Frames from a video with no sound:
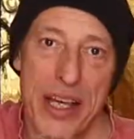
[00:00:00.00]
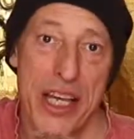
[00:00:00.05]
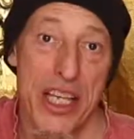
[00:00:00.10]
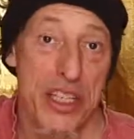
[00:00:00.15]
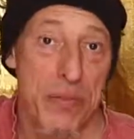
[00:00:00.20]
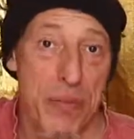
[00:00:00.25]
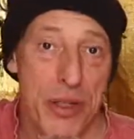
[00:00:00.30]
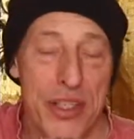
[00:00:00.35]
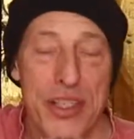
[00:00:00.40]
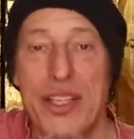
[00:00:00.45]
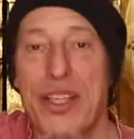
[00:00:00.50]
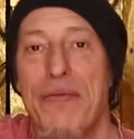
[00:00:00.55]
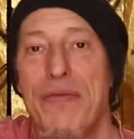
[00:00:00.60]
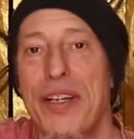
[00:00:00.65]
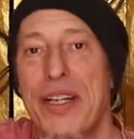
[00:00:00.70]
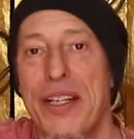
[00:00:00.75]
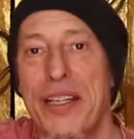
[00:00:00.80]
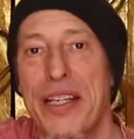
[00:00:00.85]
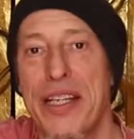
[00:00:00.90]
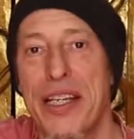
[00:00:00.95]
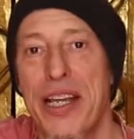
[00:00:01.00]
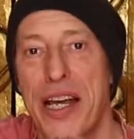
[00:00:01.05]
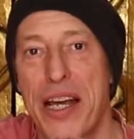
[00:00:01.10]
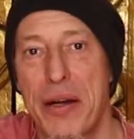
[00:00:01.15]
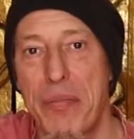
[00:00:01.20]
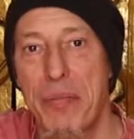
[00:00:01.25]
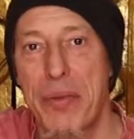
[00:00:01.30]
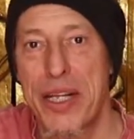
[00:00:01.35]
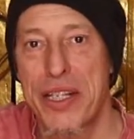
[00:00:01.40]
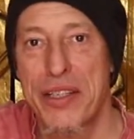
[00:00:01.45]
Specifically,
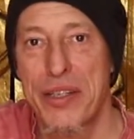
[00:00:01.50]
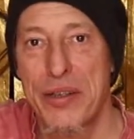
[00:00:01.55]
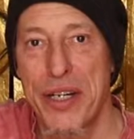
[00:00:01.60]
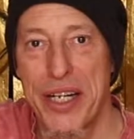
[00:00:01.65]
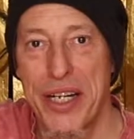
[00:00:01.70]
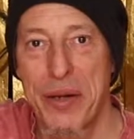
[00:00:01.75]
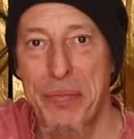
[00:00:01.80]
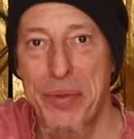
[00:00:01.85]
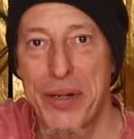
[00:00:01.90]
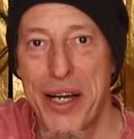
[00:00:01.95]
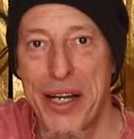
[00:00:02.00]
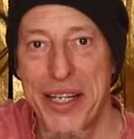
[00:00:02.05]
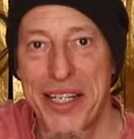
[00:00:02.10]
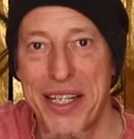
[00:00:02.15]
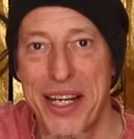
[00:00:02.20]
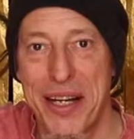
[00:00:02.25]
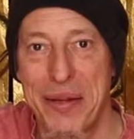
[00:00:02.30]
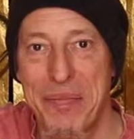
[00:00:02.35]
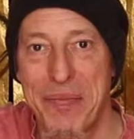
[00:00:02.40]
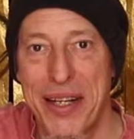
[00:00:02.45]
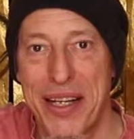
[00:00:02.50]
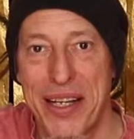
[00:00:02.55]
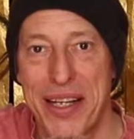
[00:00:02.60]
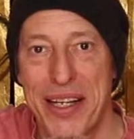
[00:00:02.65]
Bhastrika Pranayama.